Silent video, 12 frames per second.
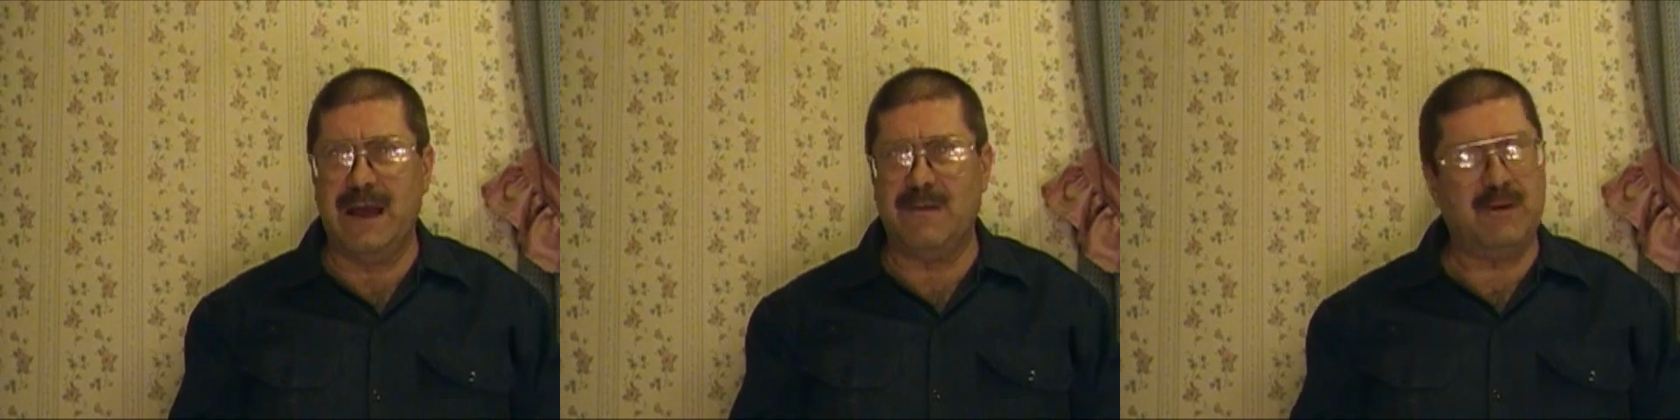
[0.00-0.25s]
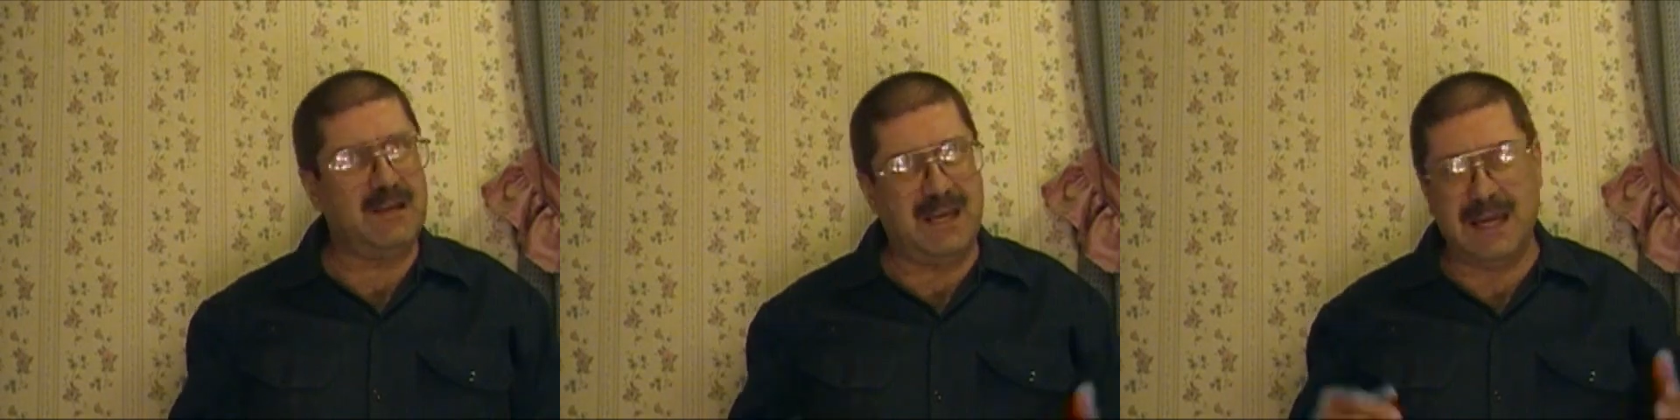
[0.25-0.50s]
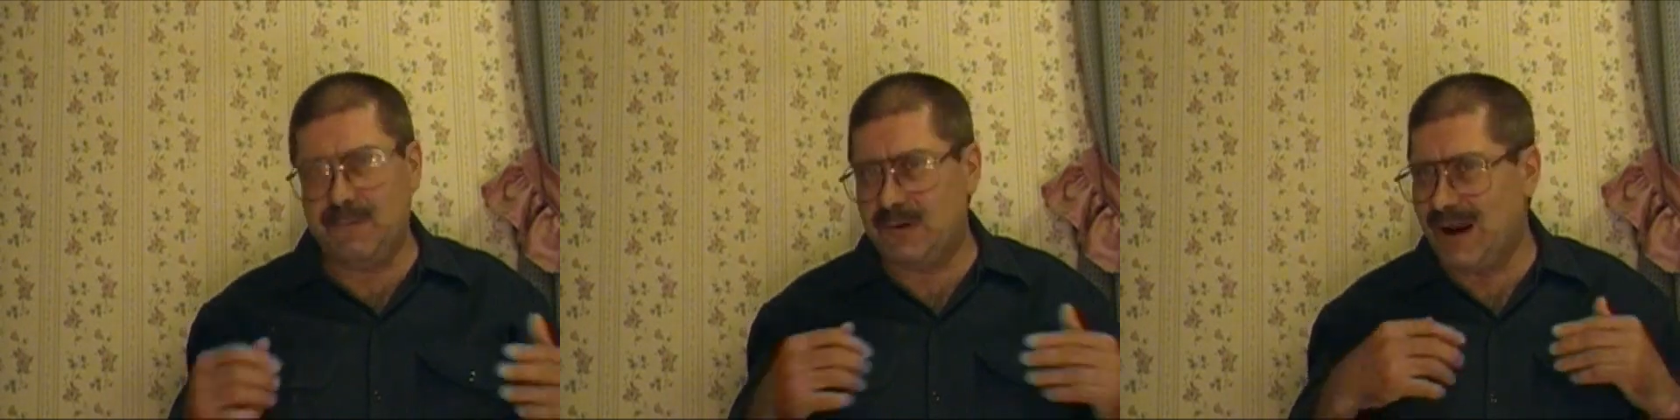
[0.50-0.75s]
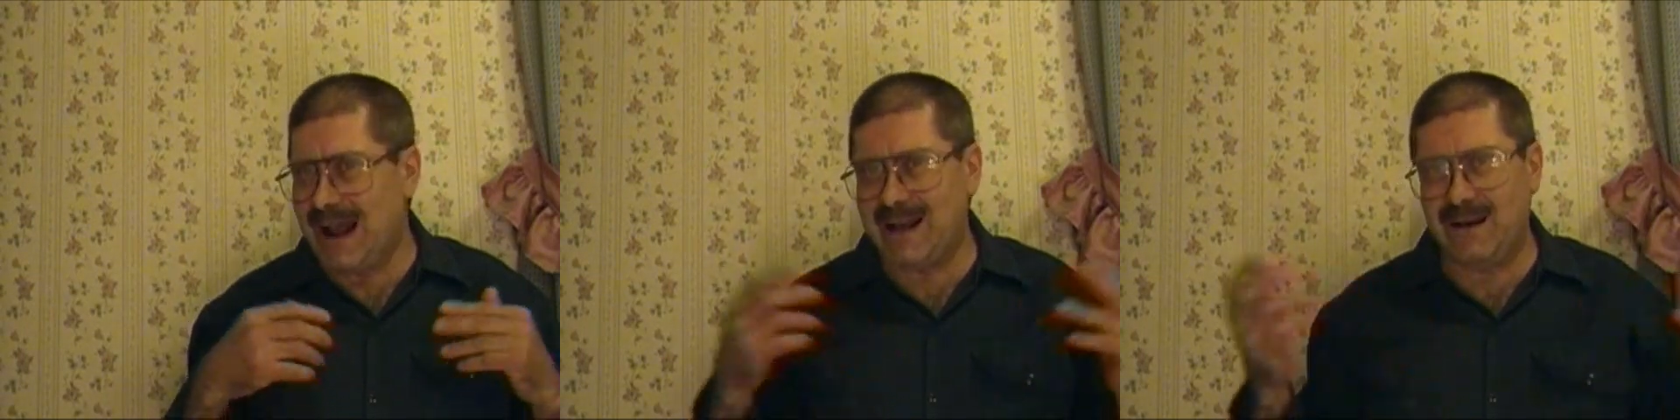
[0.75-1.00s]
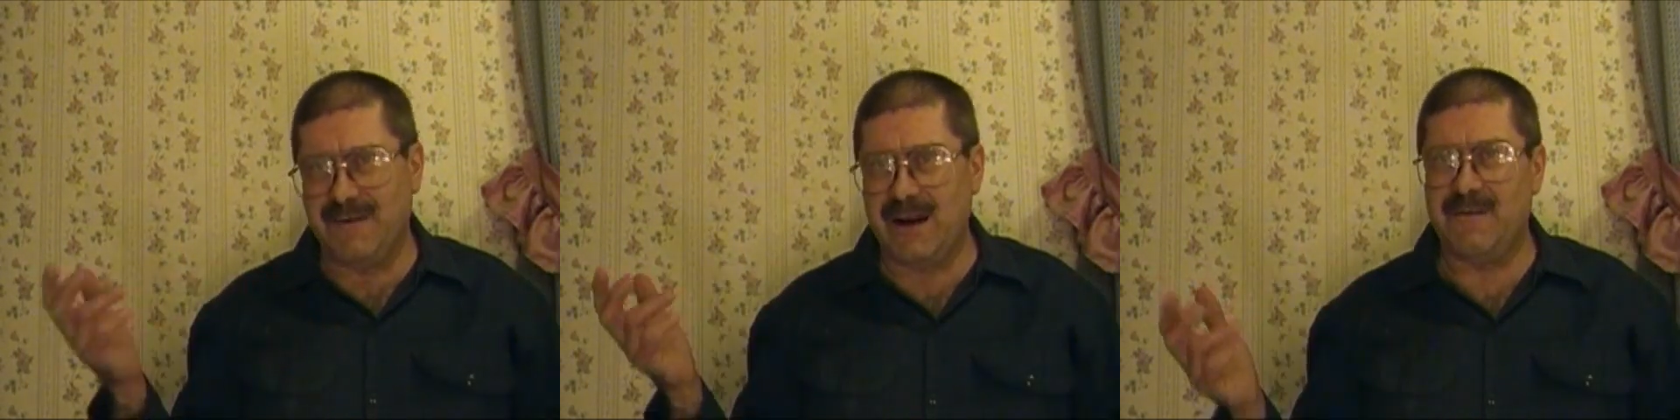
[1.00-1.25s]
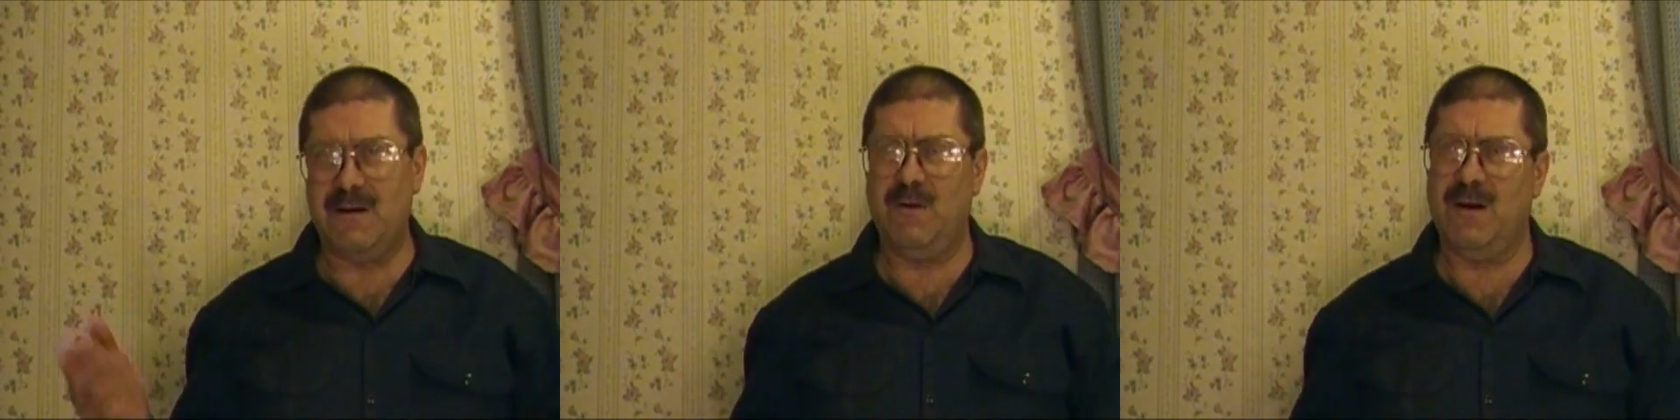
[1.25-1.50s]
and would keep track of
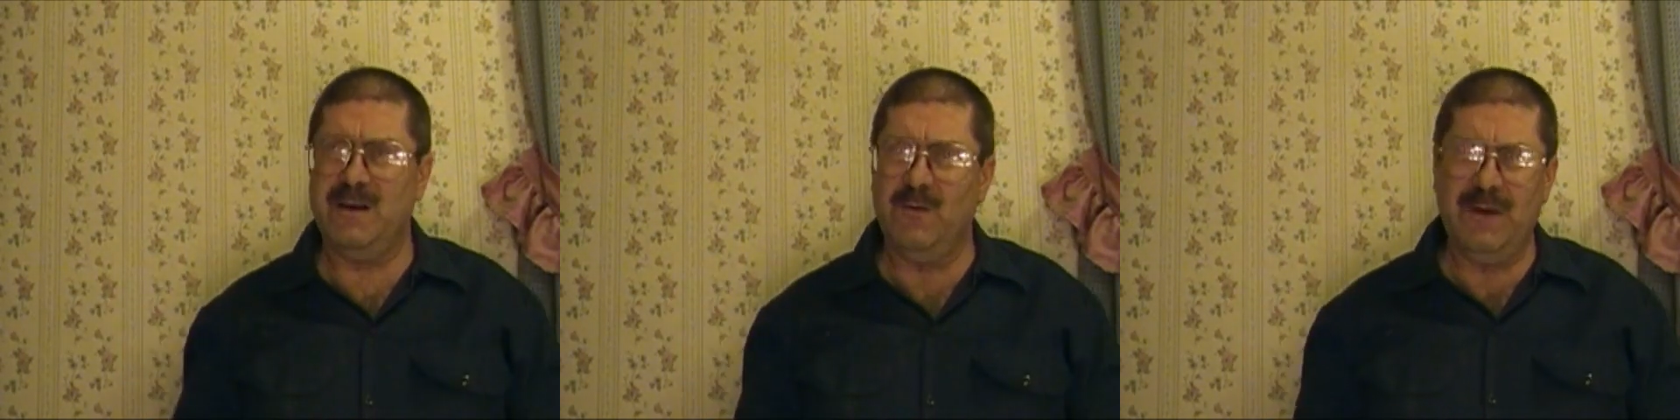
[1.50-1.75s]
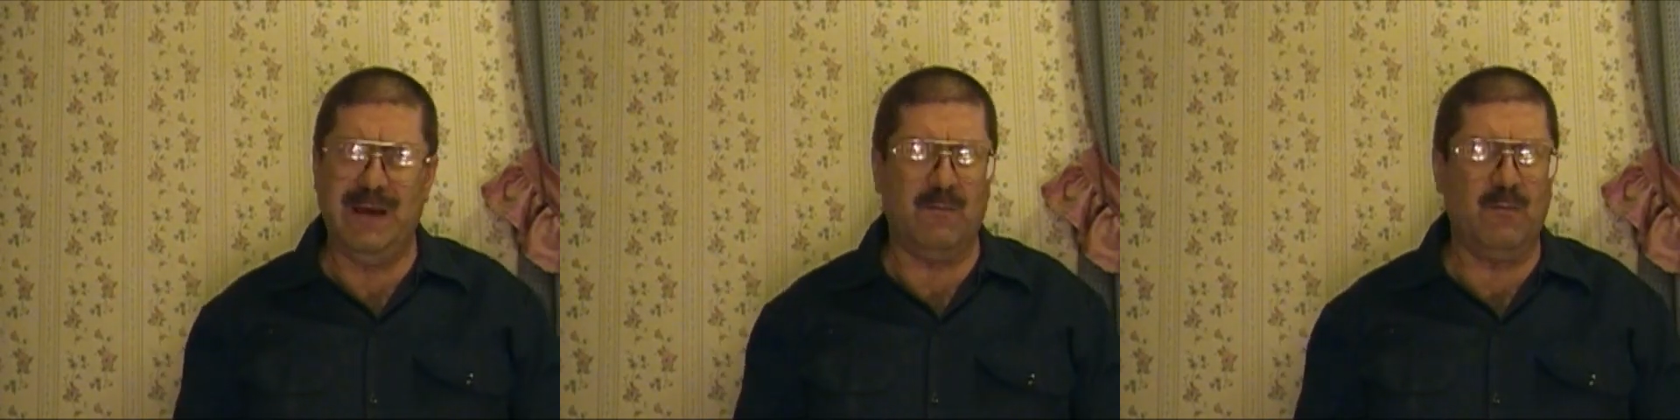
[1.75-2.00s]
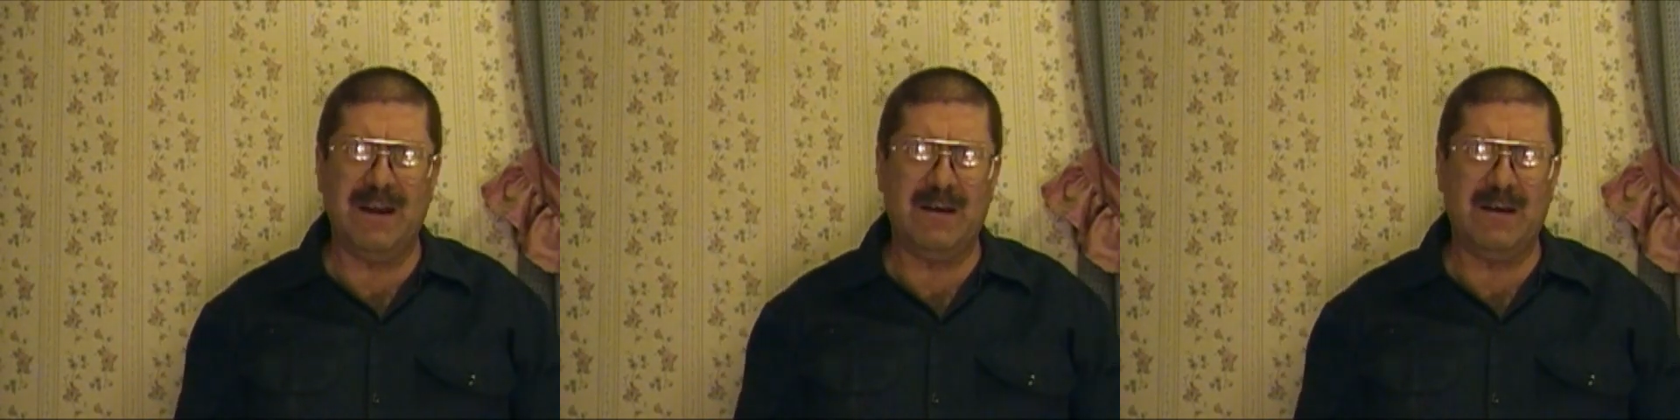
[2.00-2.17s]
everywhere you went.